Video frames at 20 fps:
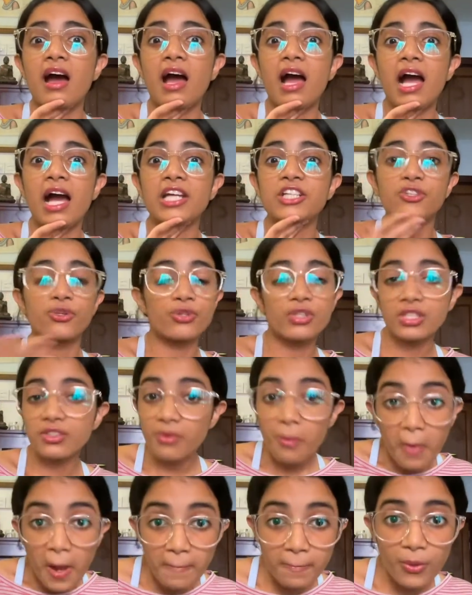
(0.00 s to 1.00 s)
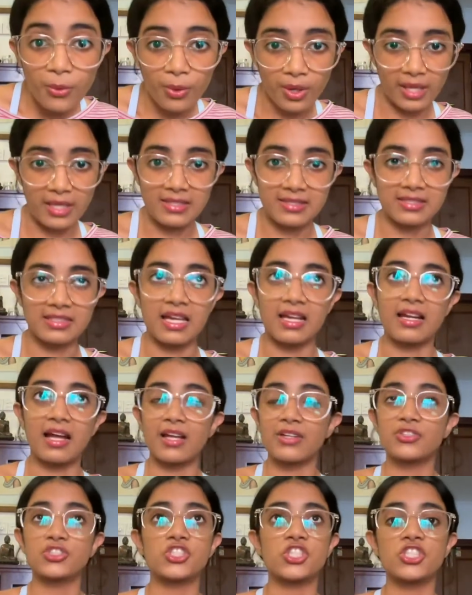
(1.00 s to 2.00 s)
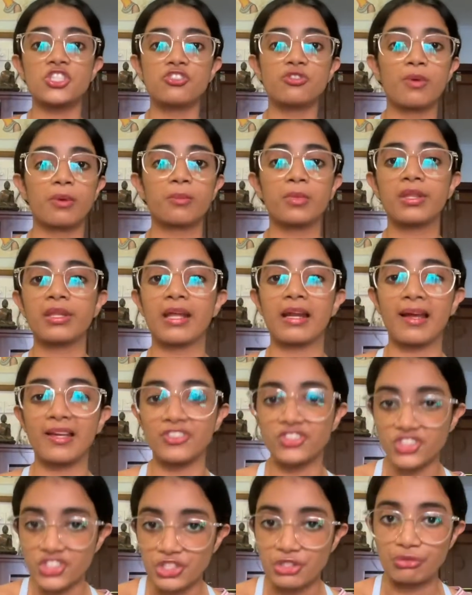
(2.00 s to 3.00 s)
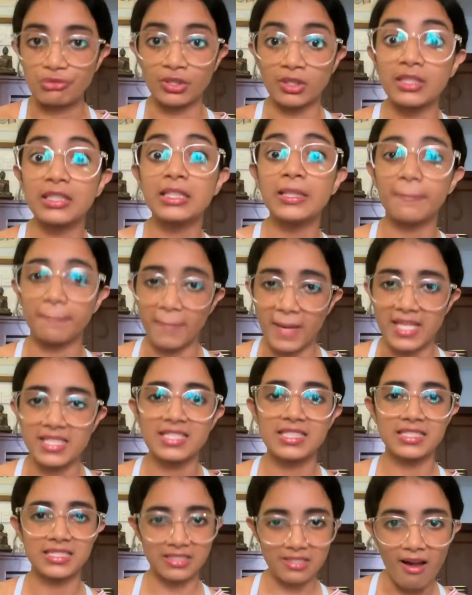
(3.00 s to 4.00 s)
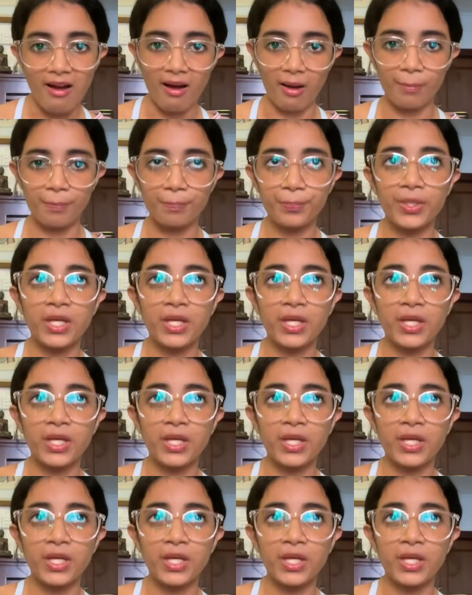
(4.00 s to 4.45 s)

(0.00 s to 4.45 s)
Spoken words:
I don't remember what I said. I just remember that I just really messed up.